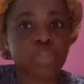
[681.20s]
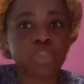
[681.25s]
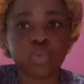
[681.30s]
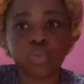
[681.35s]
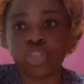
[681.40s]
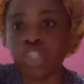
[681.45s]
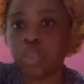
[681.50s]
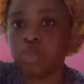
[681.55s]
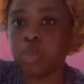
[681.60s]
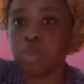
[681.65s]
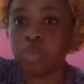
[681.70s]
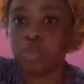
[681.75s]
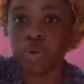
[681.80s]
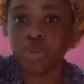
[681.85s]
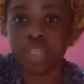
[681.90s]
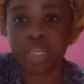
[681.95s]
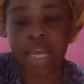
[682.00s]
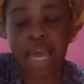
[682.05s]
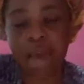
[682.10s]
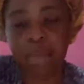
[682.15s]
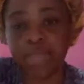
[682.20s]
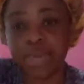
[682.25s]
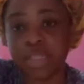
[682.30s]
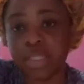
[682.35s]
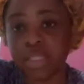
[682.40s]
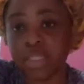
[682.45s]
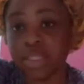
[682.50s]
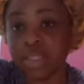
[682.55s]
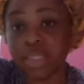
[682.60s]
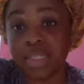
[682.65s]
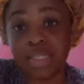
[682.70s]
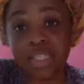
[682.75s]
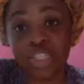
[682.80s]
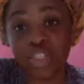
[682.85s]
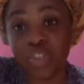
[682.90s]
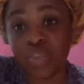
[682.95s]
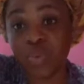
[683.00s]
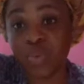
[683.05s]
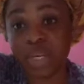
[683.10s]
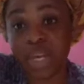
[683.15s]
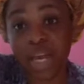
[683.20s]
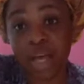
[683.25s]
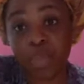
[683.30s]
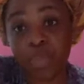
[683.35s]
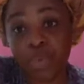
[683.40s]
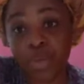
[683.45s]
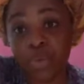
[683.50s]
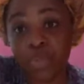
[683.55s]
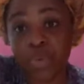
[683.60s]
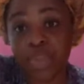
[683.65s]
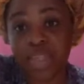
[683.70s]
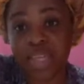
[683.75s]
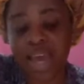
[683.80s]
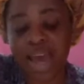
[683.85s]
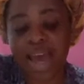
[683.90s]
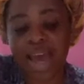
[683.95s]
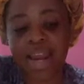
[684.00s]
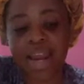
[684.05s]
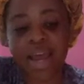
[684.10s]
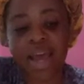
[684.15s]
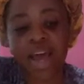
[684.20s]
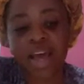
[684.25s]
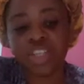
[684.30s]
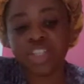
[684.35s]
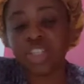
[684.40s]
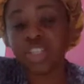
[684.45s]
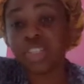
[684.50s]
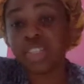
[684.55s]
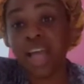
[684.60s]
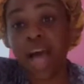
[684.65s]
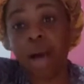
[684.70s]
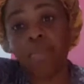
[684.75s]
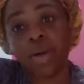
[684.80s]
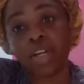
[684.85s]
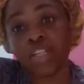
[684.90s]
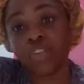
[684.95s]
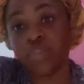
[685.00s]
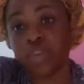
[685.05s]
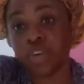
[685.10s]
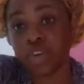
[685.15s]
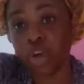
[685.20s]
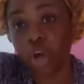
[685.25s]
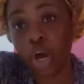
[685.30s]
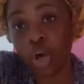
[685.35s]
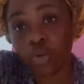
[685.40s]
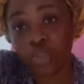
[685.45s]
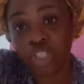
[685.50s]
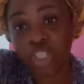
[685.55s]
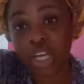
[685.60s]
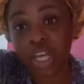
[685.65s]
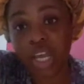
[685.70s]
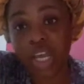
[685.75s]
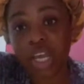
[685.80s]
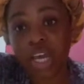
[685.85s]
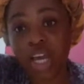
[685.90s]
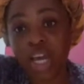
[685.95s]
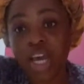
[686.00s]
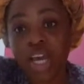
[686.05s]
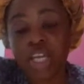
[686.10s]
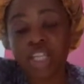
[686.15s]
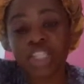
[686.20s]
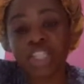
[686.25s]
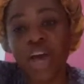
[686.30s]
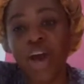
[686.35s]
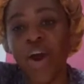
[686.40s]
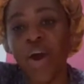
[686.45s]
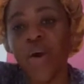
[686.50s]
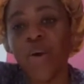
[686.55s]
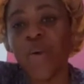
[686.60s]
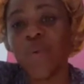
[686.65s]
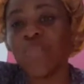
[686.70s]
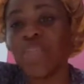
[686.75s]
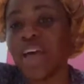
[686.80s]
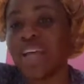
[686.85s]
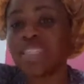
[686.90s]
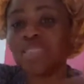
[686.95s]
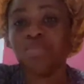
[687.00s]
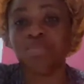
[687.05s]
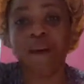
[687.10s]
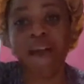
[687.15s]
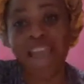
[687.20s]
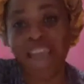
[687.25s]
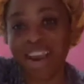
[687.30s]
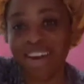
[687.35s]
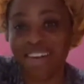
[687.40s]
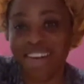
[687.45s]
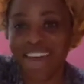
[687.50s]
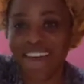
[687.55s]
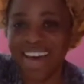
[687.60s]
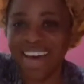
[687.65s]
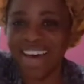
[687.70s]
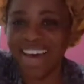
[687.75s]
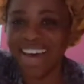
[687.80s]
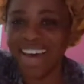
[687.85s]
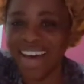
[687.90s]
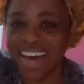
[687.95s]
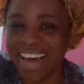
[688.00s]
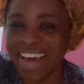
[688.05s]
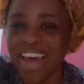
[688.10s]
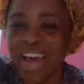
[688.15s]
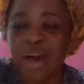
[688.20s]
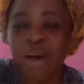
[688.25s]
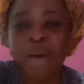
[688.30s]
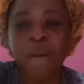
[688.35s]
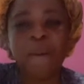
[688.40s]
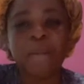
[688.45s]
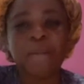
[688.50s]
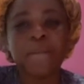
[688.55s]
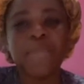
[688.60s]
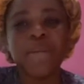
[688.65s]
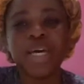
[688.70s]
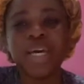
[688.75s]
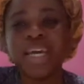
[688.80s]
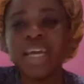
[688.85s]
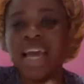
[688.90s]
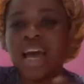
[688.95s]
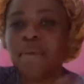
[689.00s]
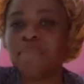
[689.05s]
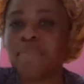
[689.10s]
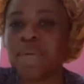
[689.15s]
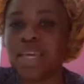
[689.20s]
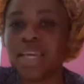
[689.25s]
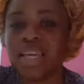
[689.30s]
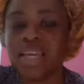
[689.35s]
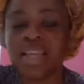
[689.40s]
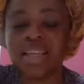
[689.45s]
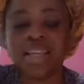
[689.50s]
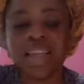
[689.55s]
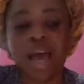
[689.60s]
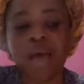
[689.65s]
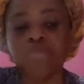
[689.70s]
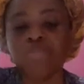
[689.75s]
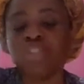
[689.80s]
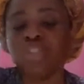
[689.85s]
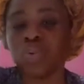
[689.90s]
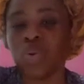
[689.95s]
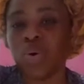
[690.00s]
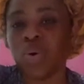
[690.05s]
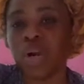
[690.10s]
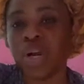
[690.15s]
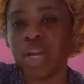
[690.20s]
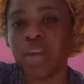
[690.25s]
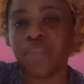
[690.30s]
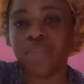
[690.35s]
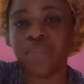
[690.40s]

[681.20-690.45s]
sure she'd be more than happy to assist you and help you with that. She's not much for coaching, so that's my area. But I mean, I'm sure